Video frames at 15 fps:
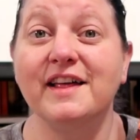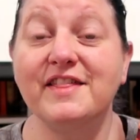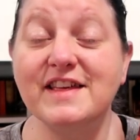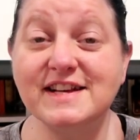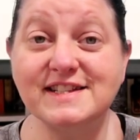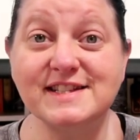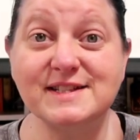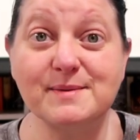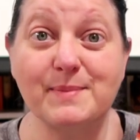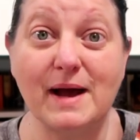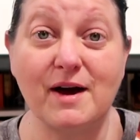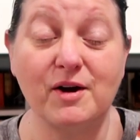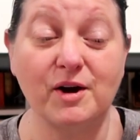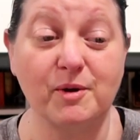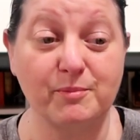this is
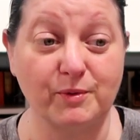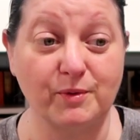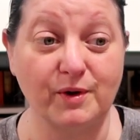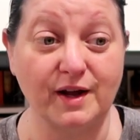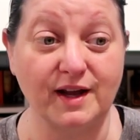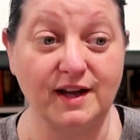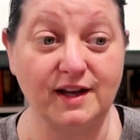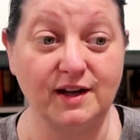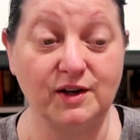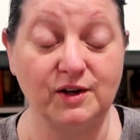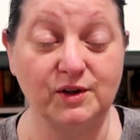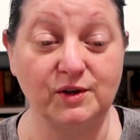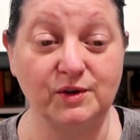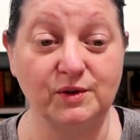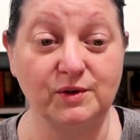about a boy
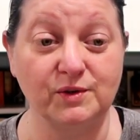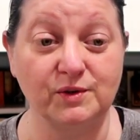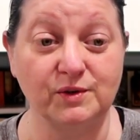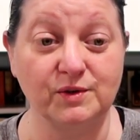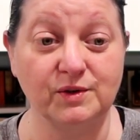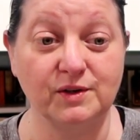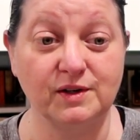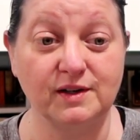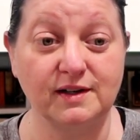who,